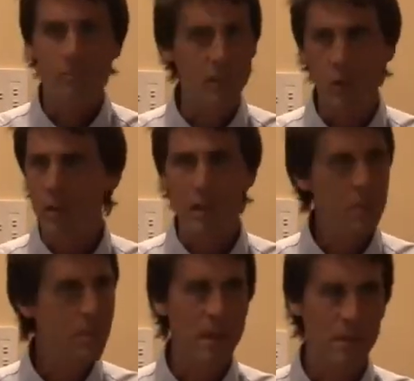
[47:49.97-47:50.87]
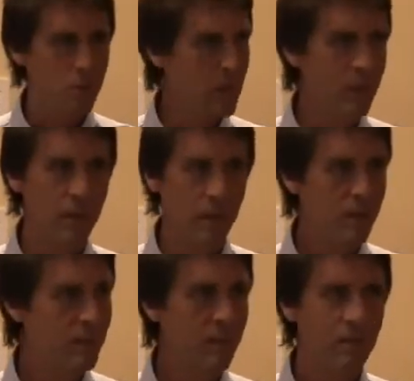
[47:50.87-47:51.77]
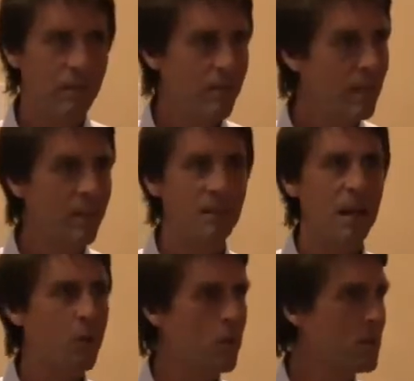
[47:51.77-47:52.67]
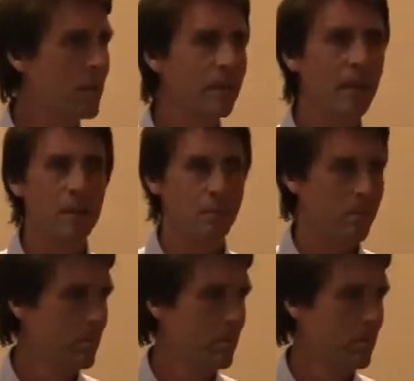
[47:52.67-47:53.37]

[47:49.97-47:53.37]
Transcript: Don't give me bad sweet tea. It is not worth my time.